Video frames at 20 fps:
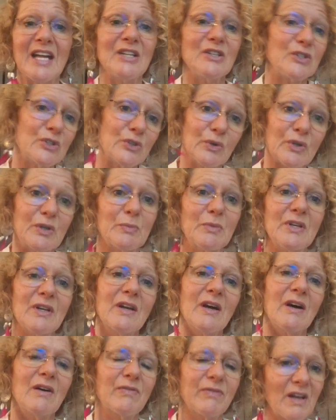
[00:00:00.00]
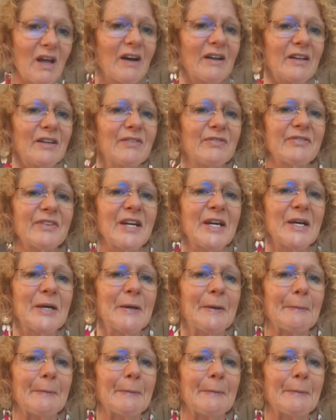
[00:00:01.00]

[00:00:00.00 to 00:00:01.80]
enjoyment of life.